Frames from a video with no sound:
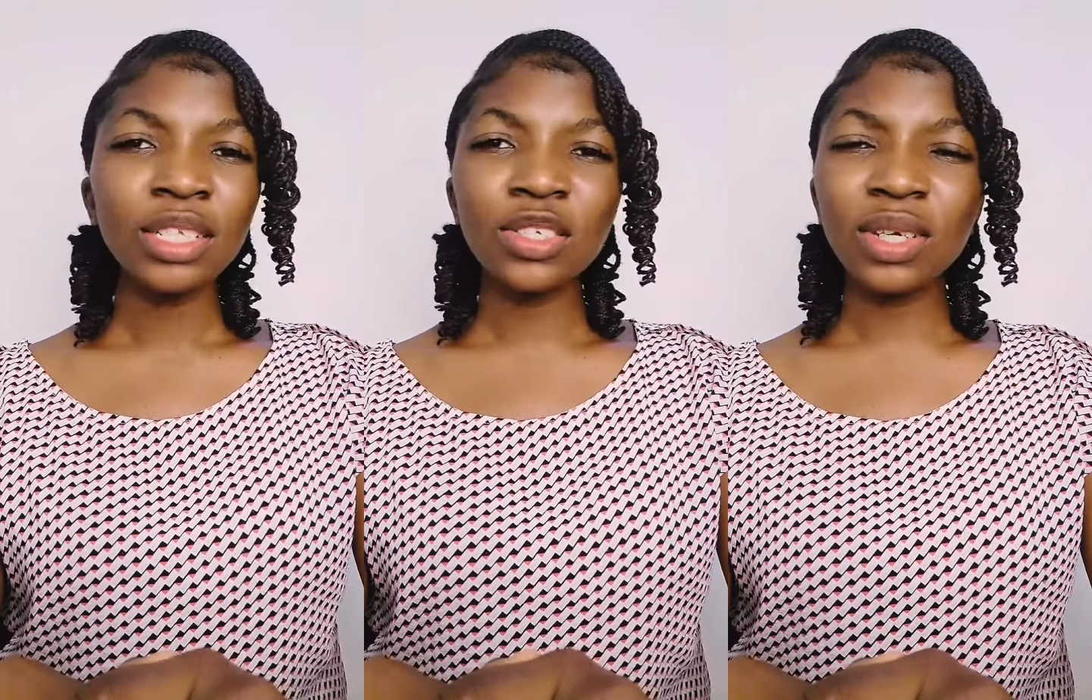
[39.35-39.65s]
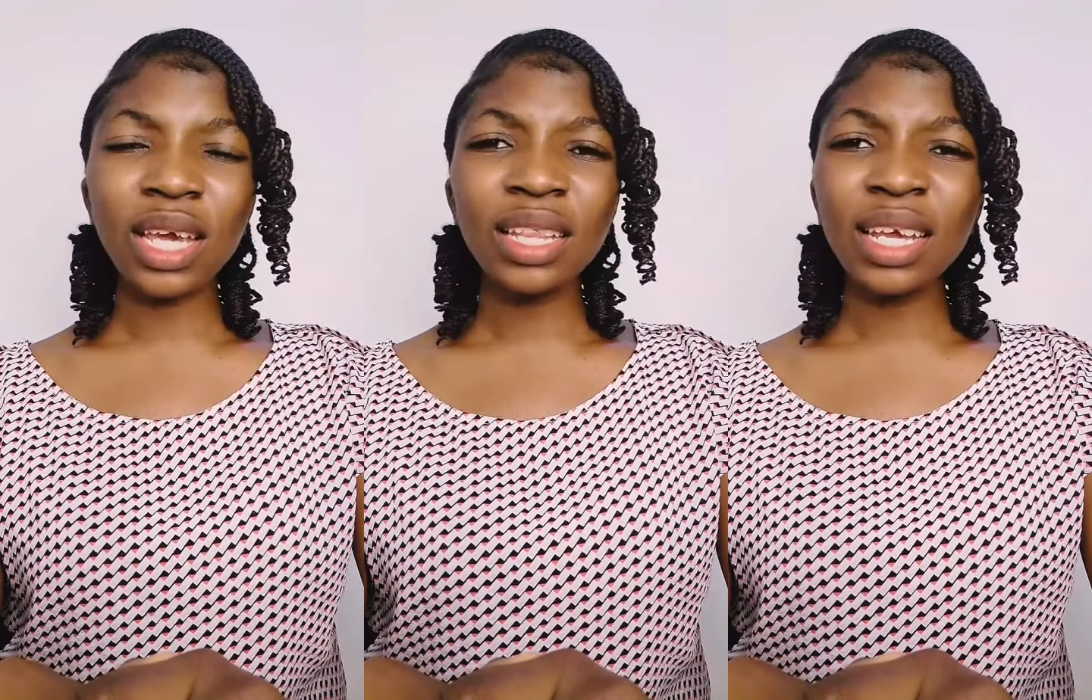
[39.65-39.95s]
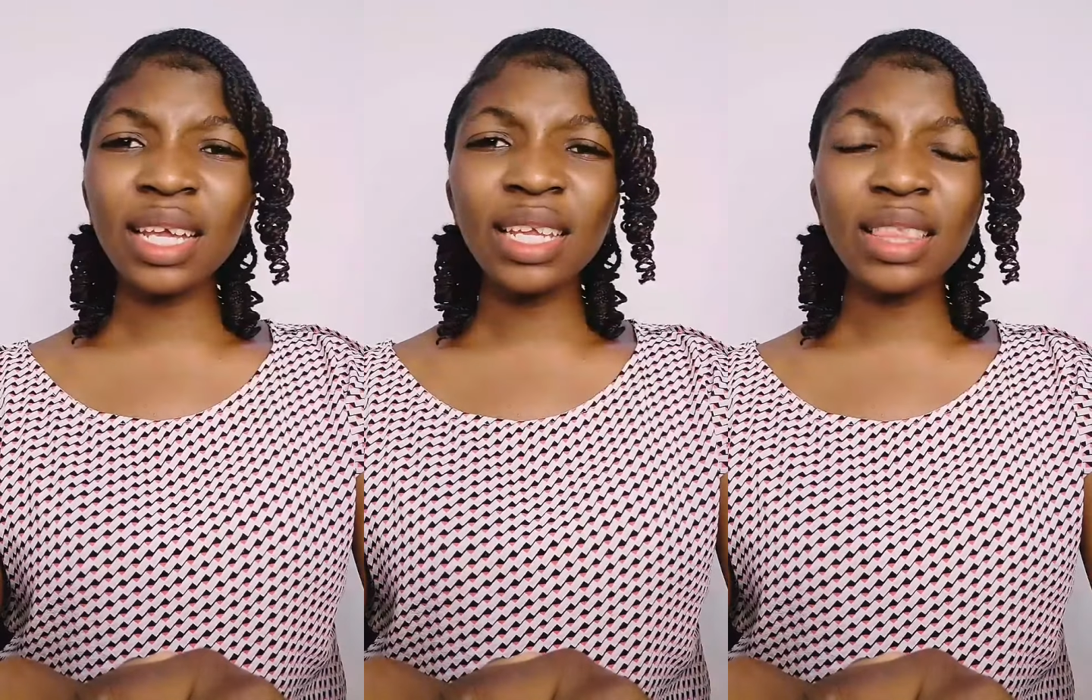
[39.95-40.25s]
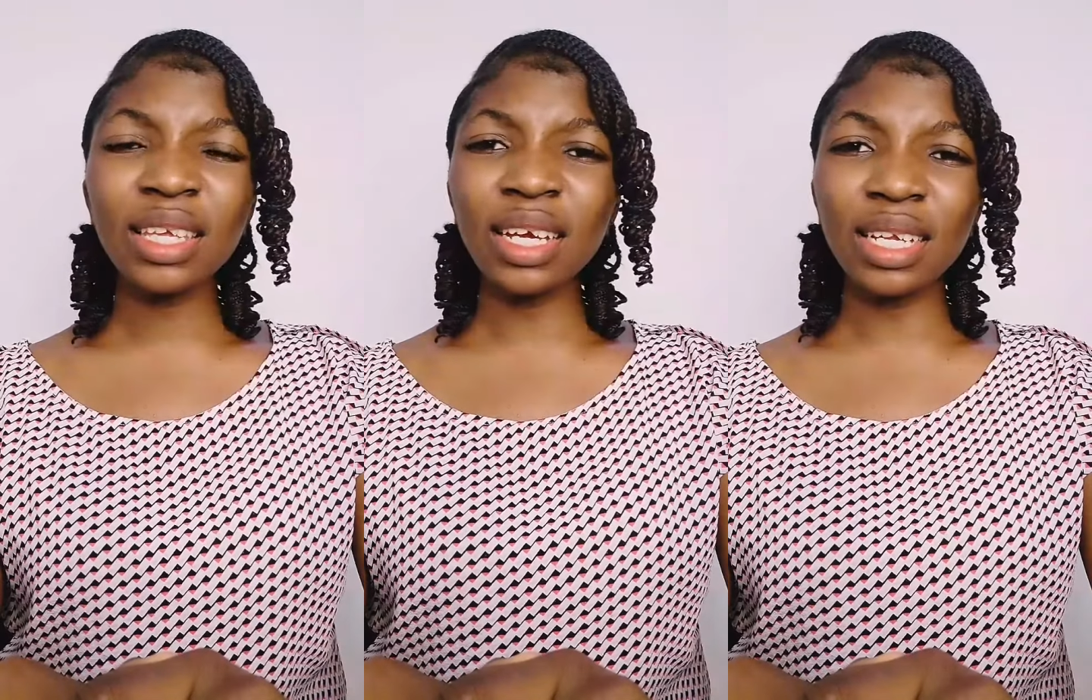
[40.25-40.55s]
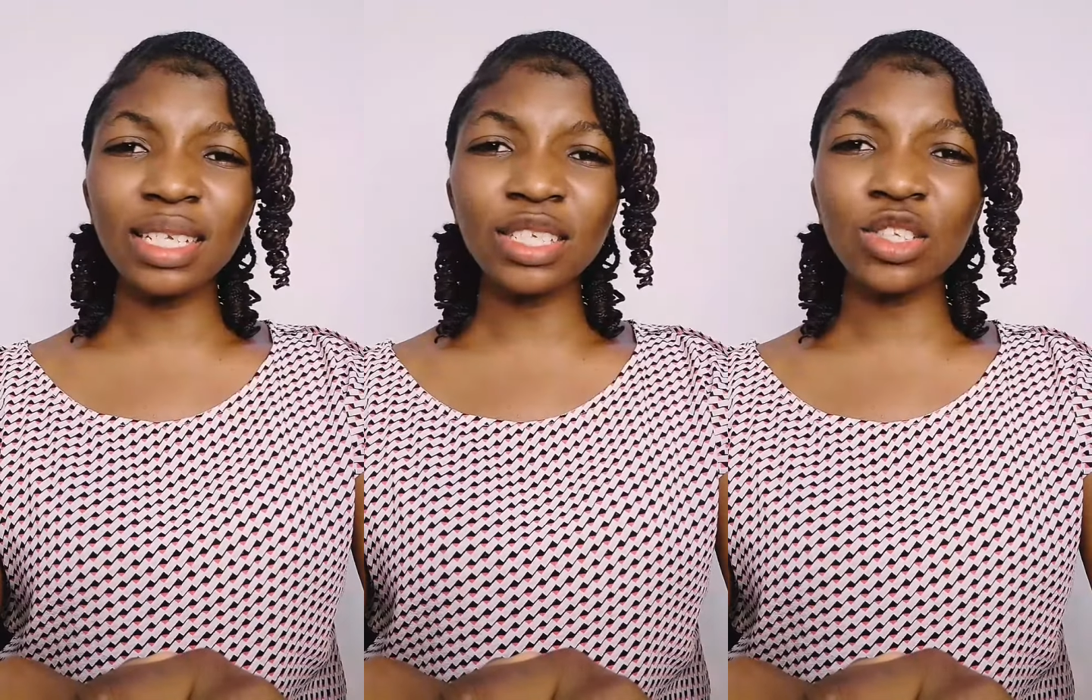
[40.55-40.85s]
to get anything
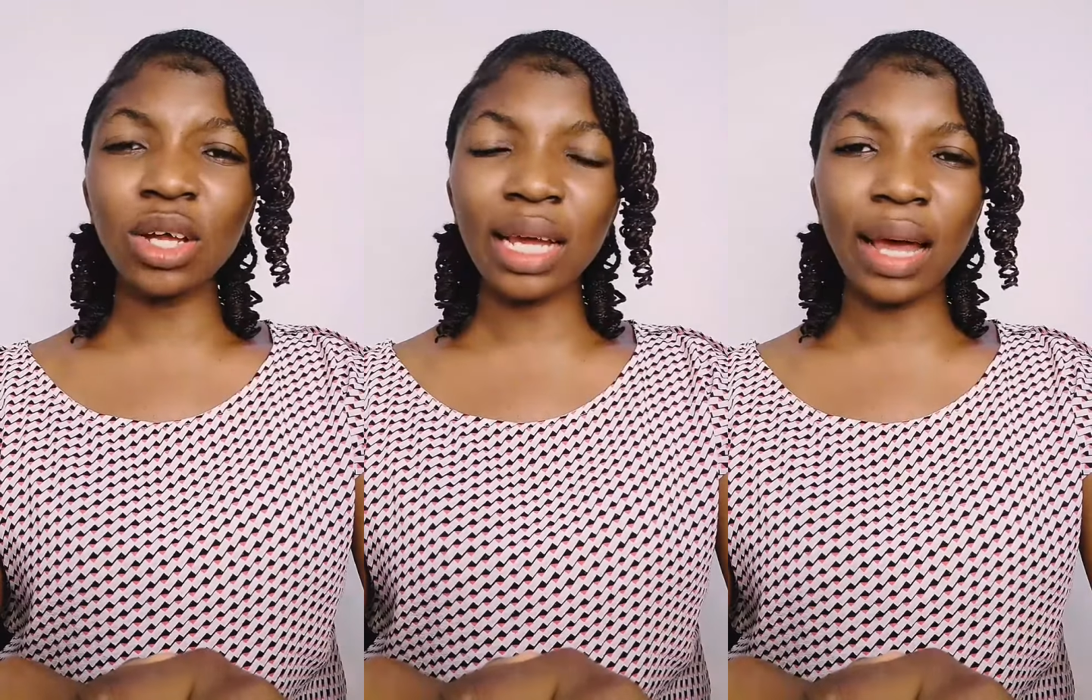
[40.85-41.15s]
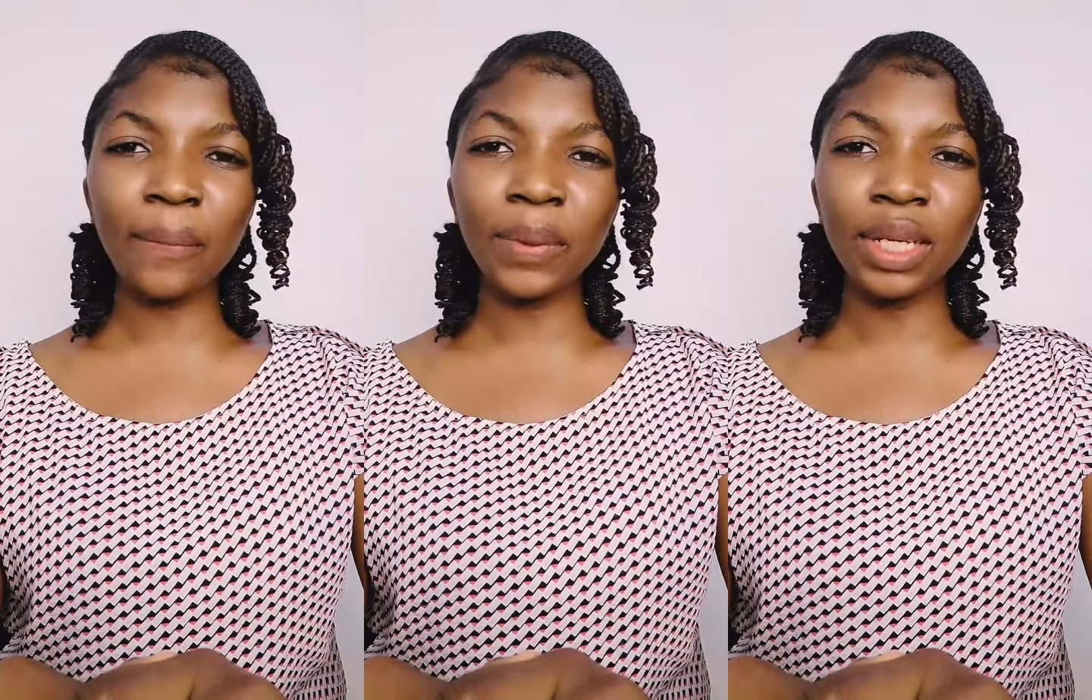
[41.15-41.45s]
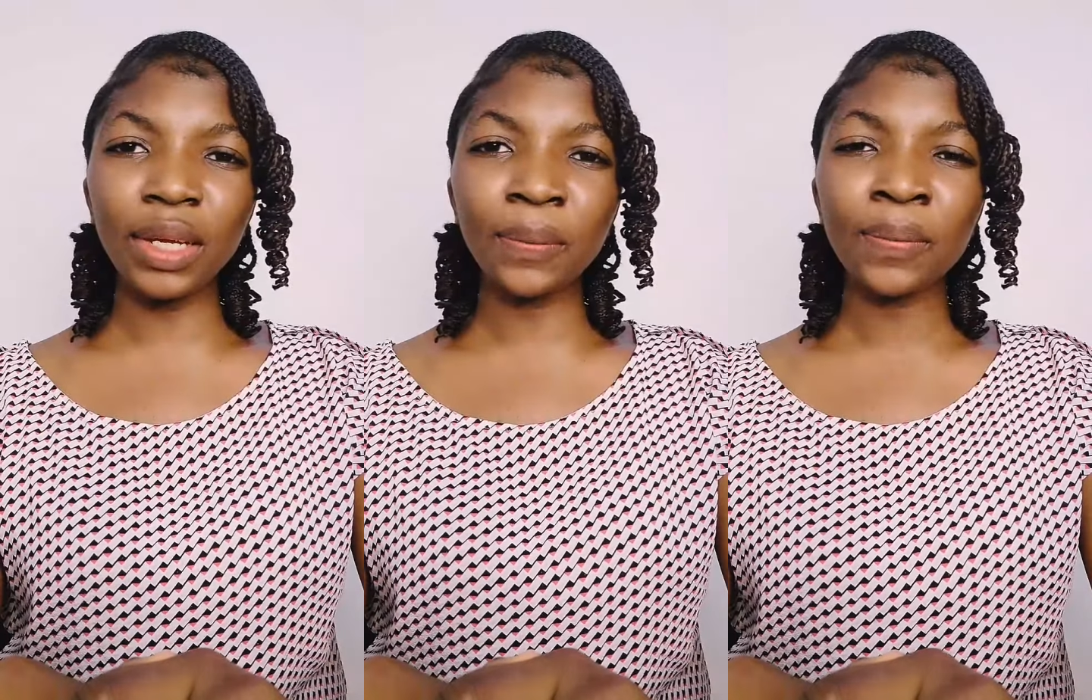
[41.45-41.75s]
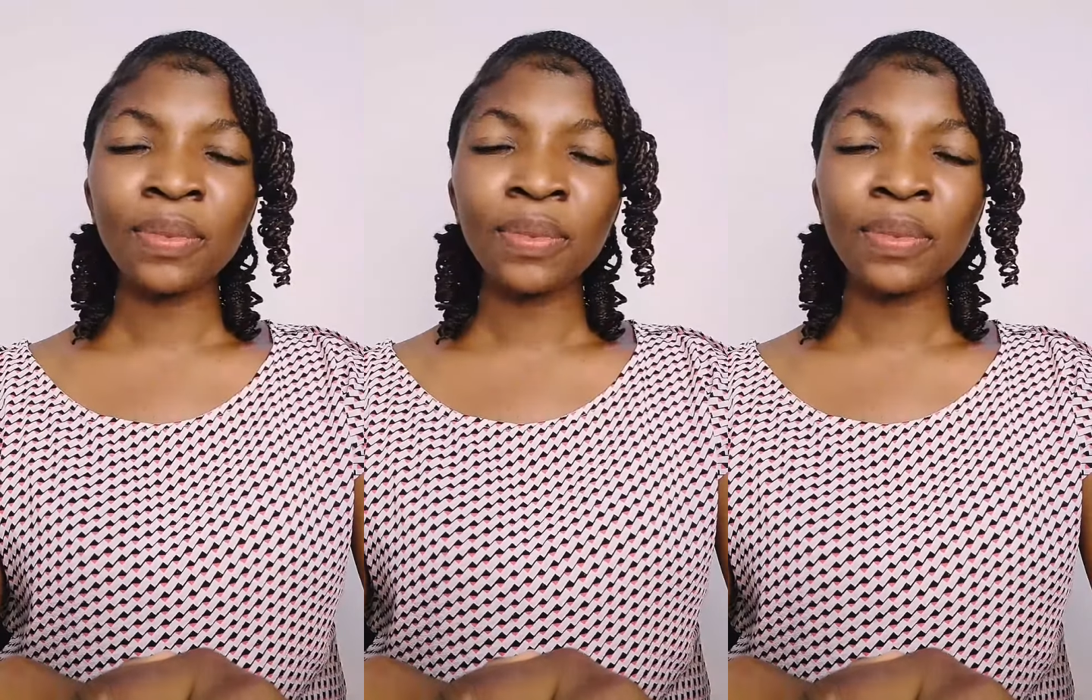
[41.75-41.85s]
and it's not happening,